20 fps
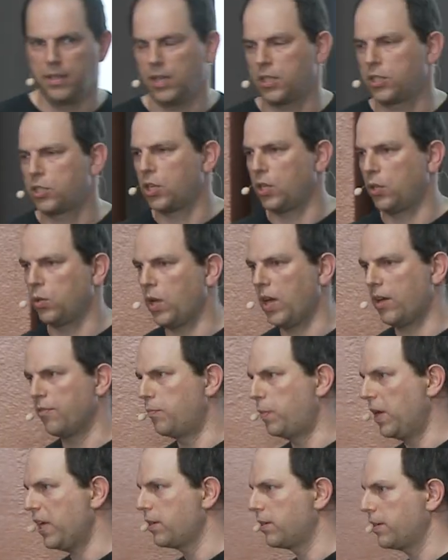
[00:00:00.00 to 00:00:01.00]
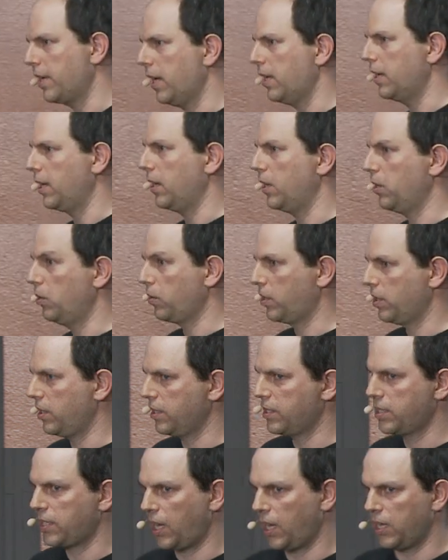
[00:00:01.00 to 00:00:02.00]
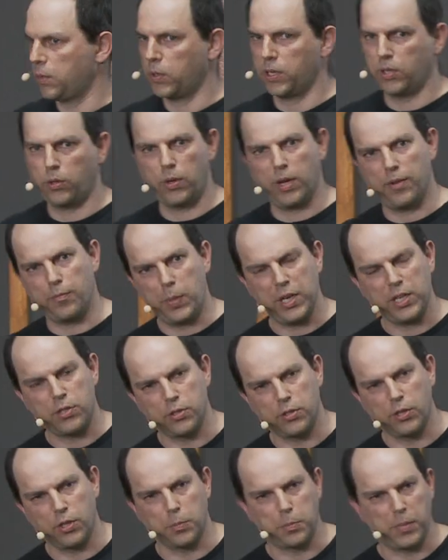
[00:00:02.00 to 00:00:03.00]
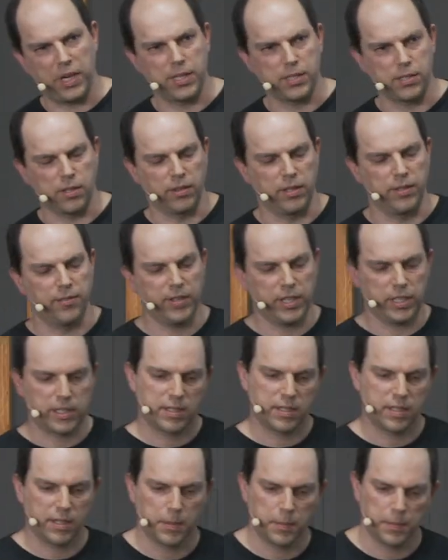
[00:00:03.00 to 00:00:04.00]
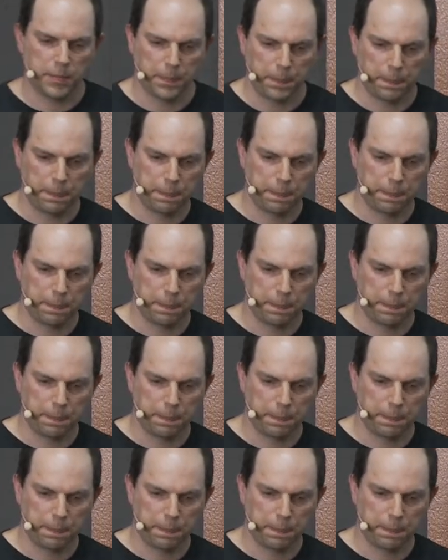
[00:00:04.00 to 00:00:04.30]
until you have better data? You can decide whether you have better or not based on the event time.